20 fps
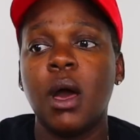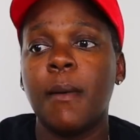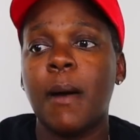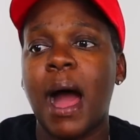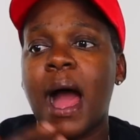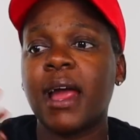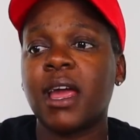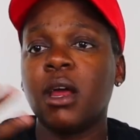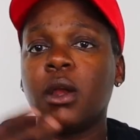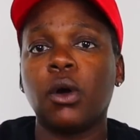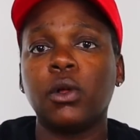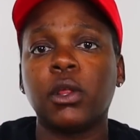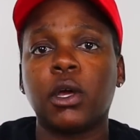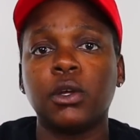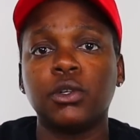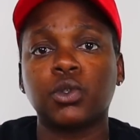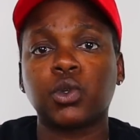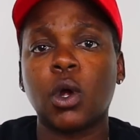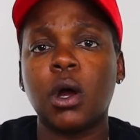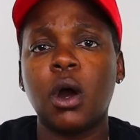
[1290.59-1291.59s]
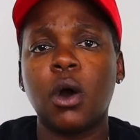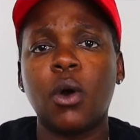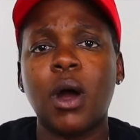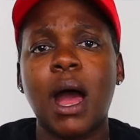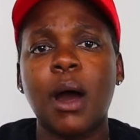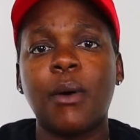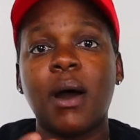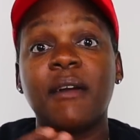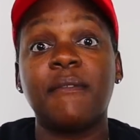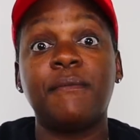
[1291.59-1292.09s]
I can only control
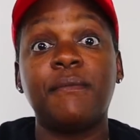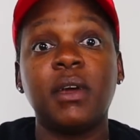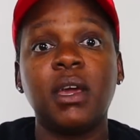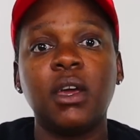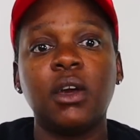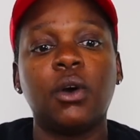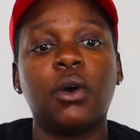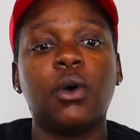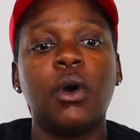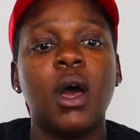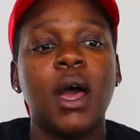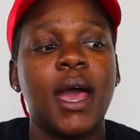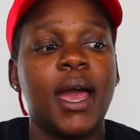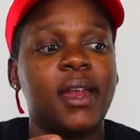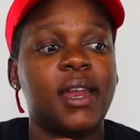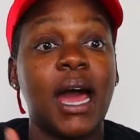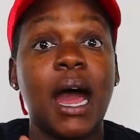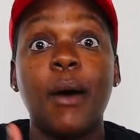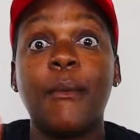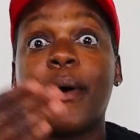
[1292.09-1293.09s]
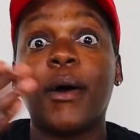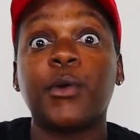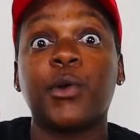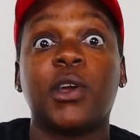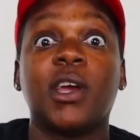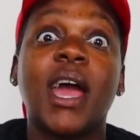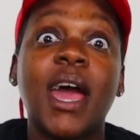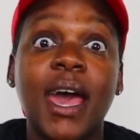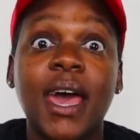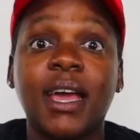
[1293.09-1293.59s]
how I feel and how I
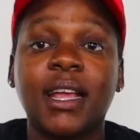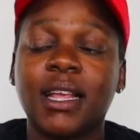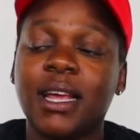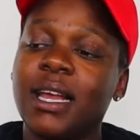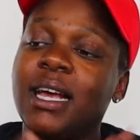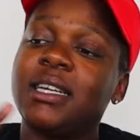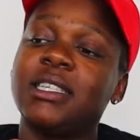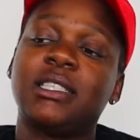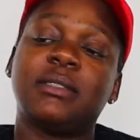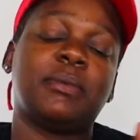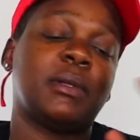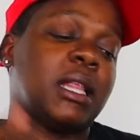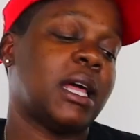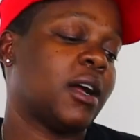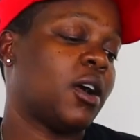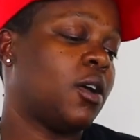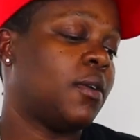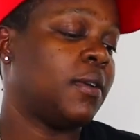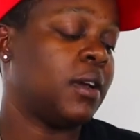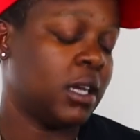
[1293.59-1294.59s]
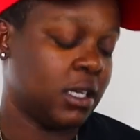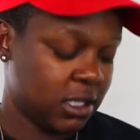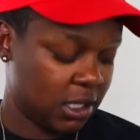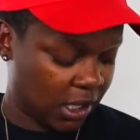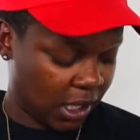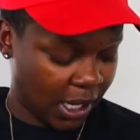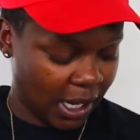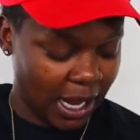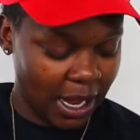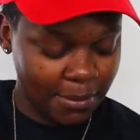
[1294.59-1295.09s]
react. And I just be like, oh, you're
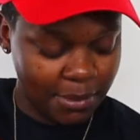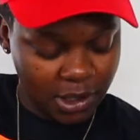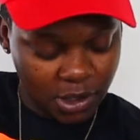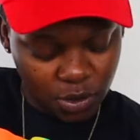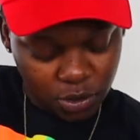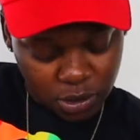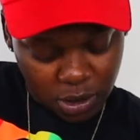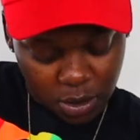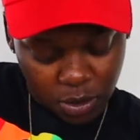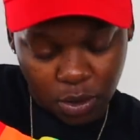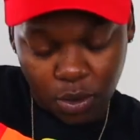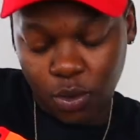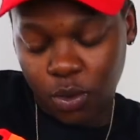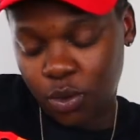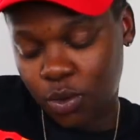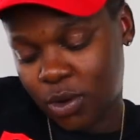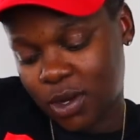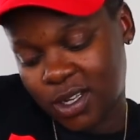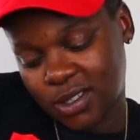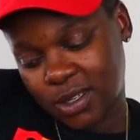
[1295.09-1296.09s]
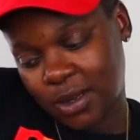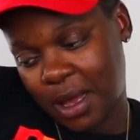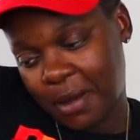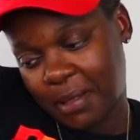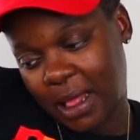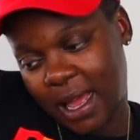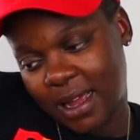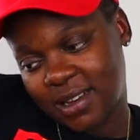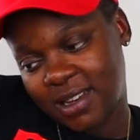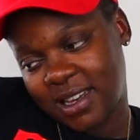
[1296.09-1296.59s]
just like, oh, you're so cool because I'm
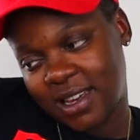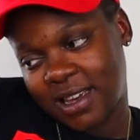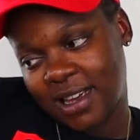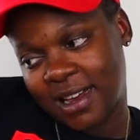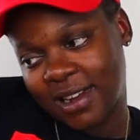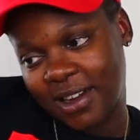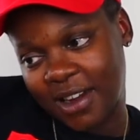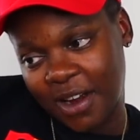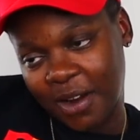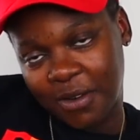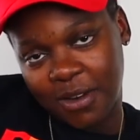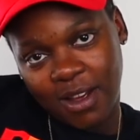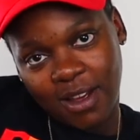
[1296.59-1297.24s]
like, yeah, I know.